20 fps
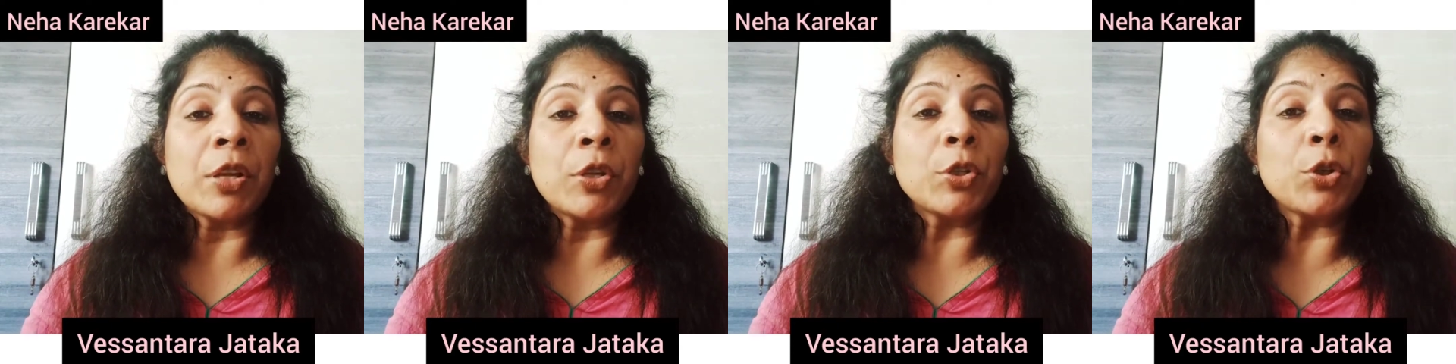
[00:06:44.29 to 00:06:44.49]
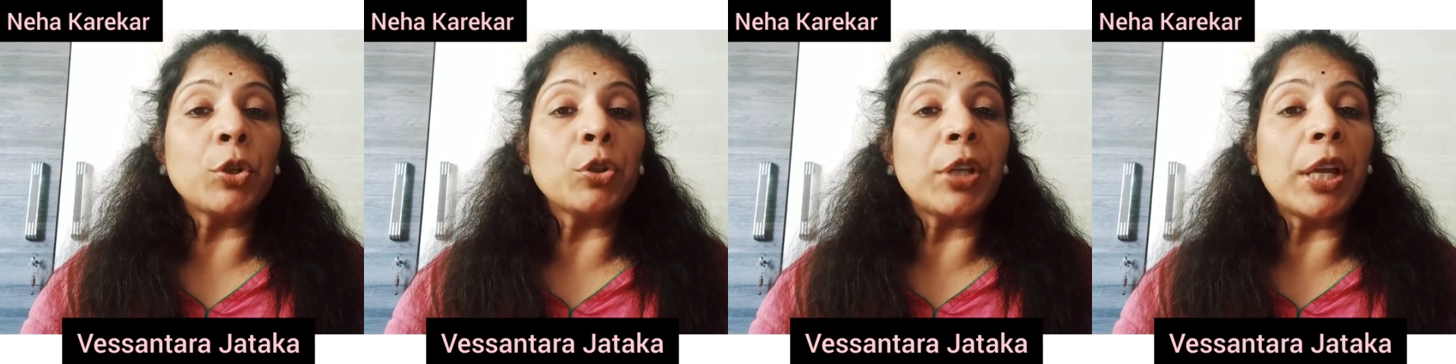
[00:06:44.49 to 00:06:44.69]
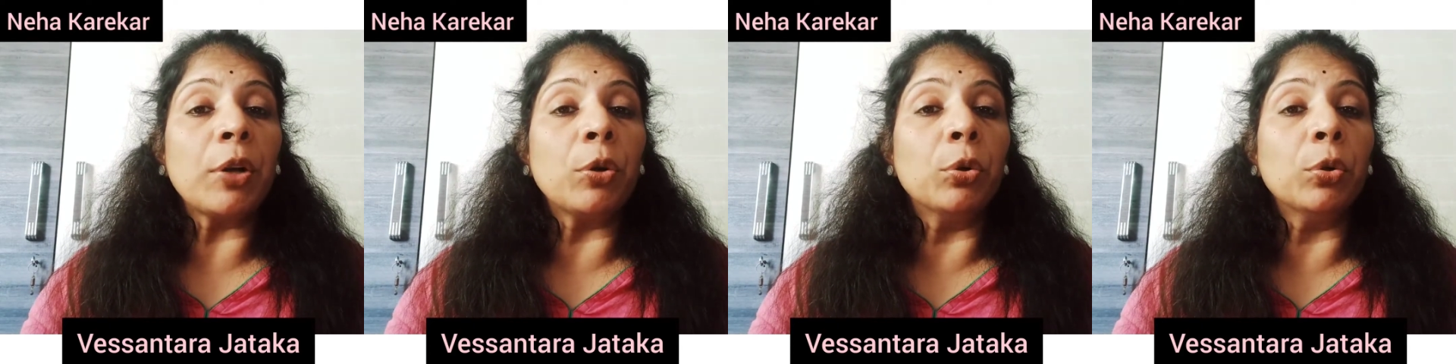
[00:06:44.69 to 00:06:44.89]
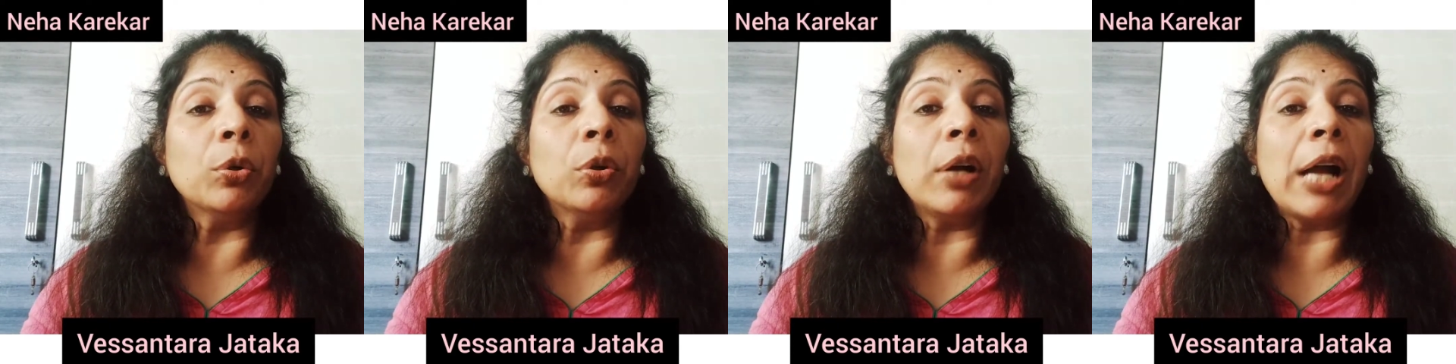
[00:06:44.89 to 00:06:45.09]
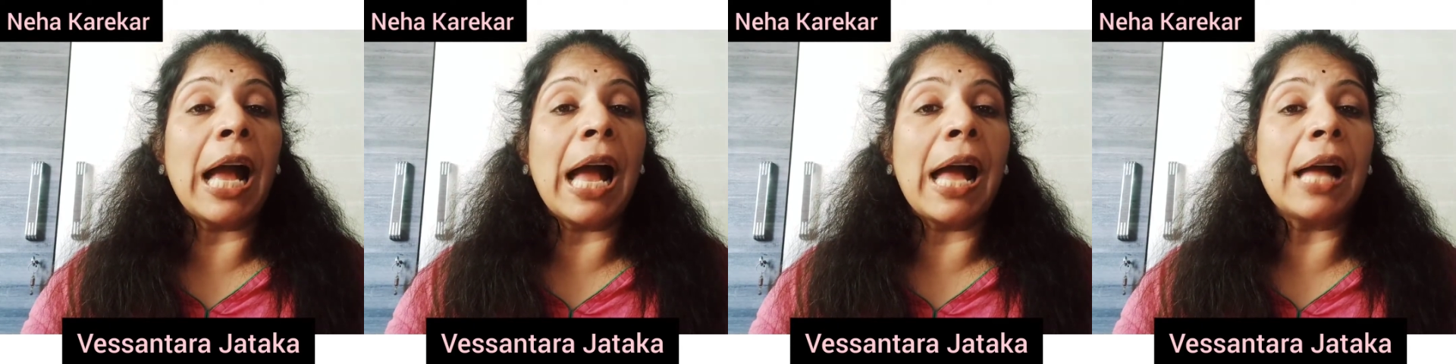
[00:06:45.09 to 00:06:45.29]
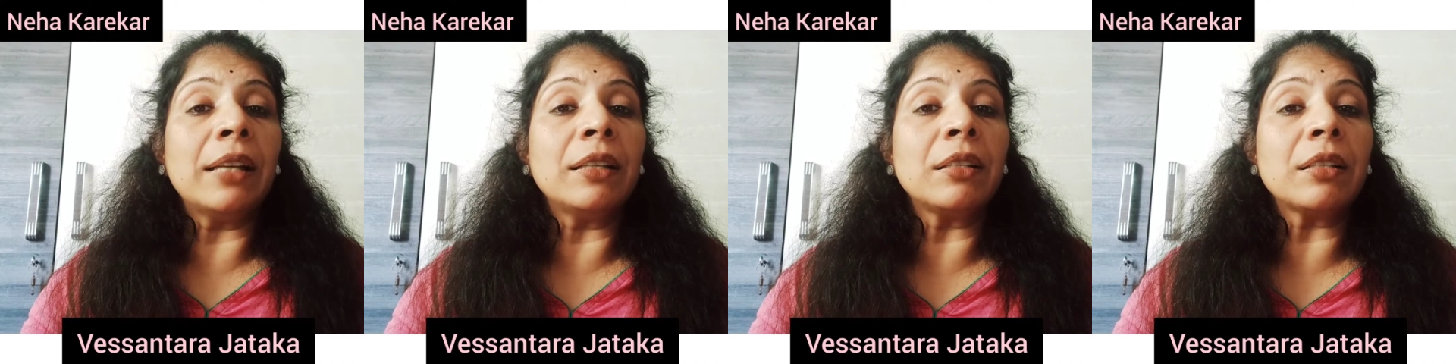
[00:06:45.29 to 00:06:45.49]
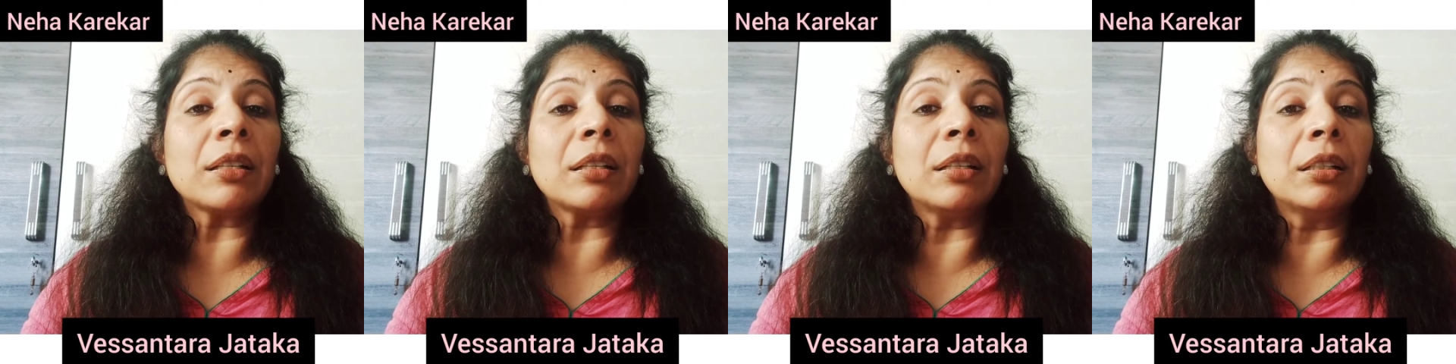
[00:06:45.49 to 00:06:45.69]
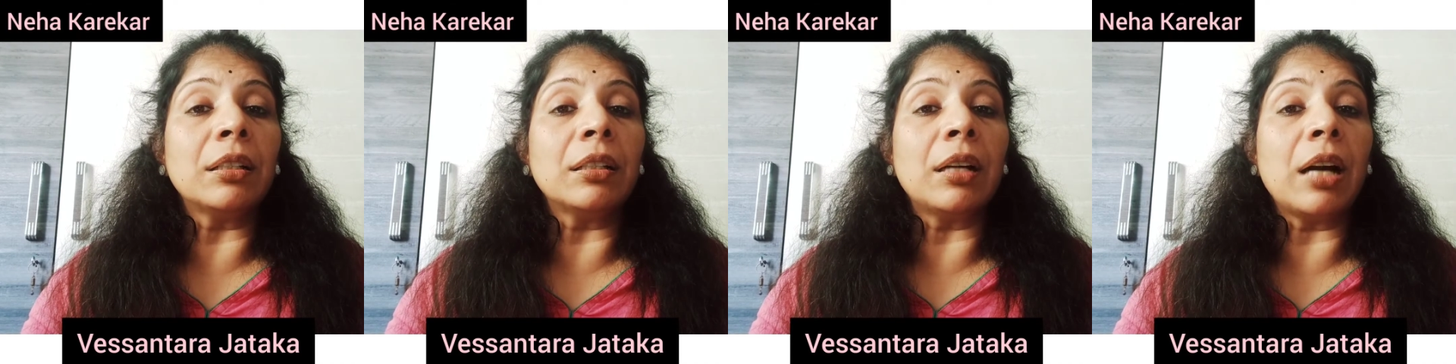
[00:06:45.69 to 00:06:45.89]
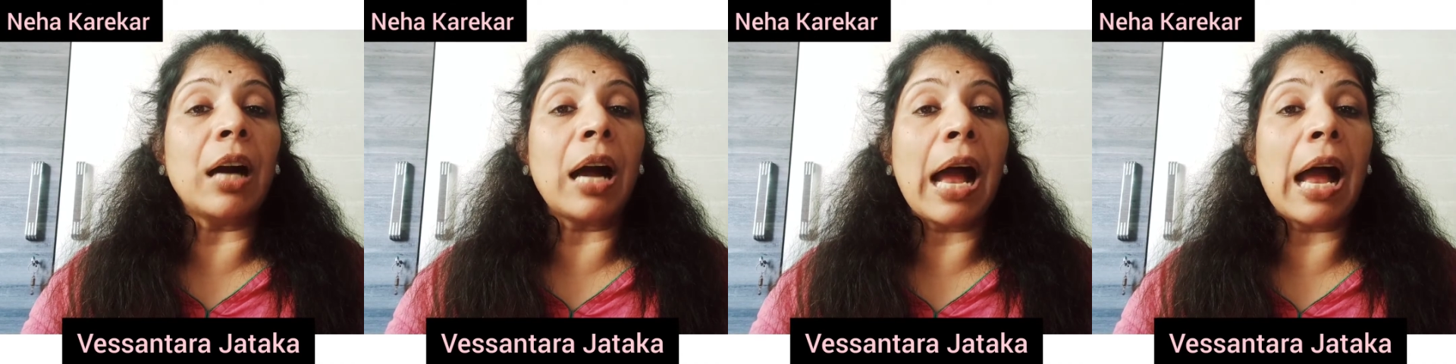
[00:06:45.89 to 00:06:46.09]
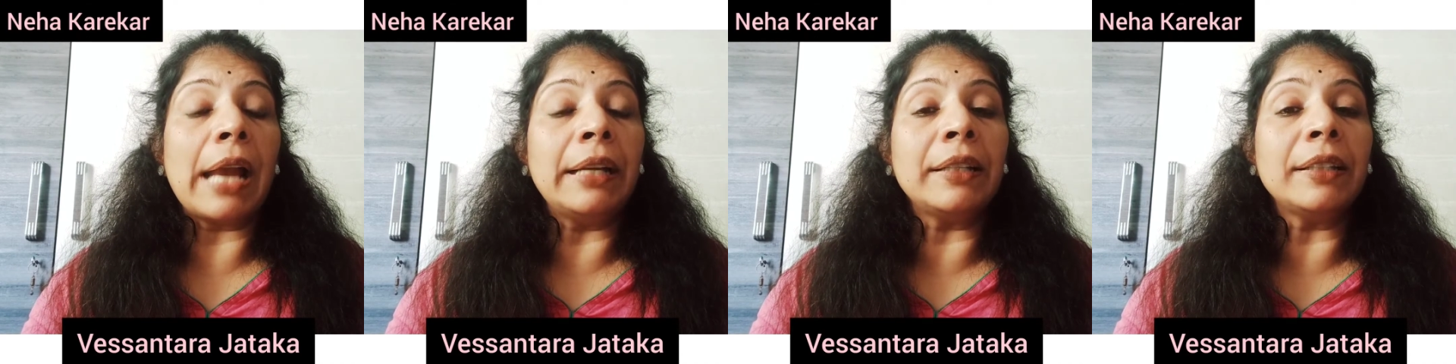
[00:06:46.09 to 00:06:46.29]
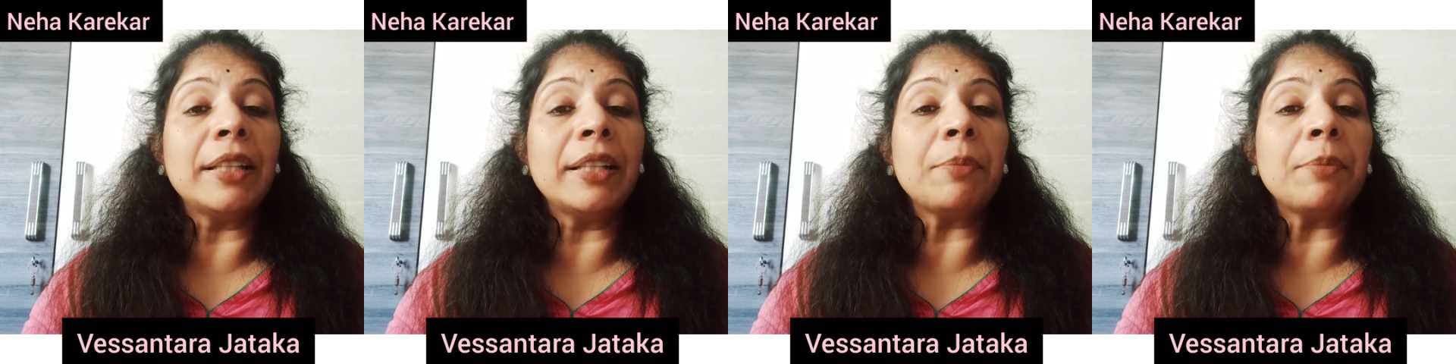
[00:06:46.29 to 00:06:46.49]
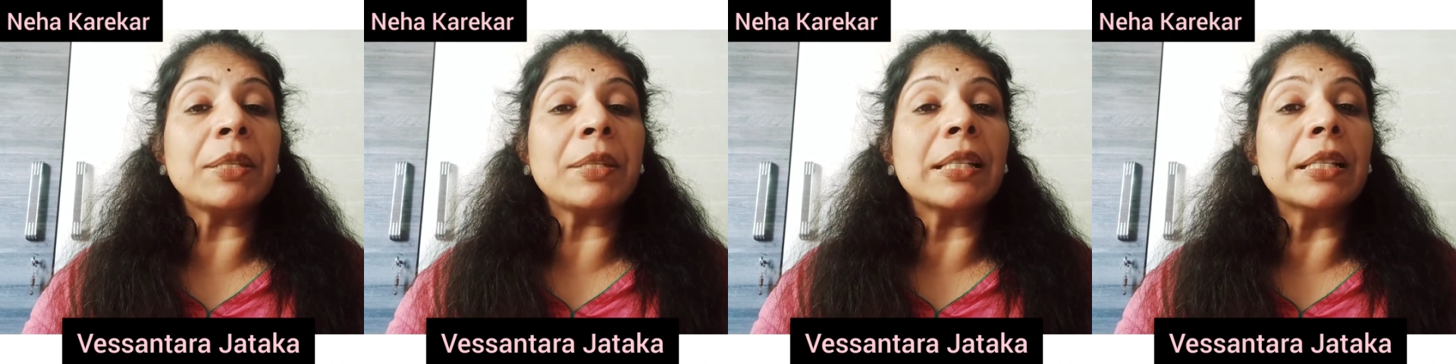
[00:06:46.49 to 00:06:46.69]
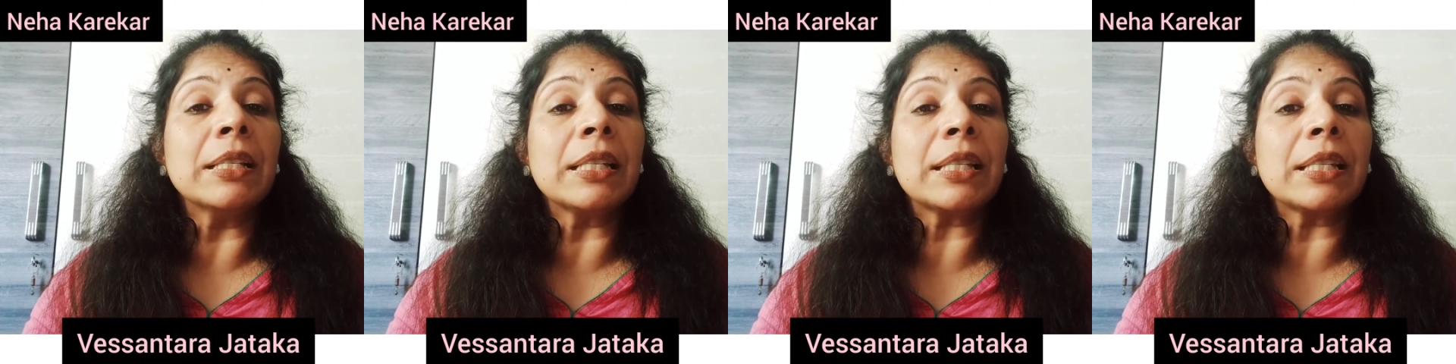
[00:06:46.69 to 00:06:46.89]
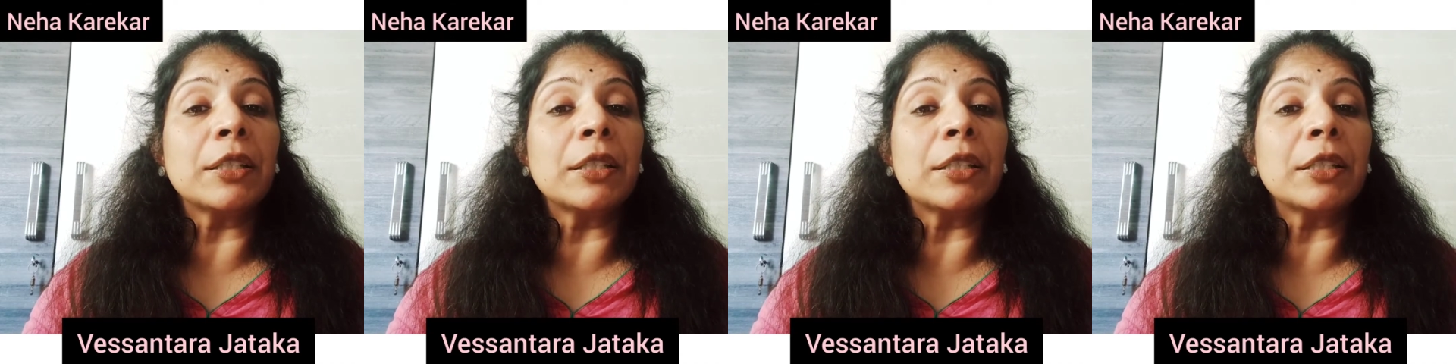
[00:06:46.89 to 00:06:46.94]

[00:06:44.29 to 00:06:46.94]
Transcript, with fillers: So they go and uh, hide themselves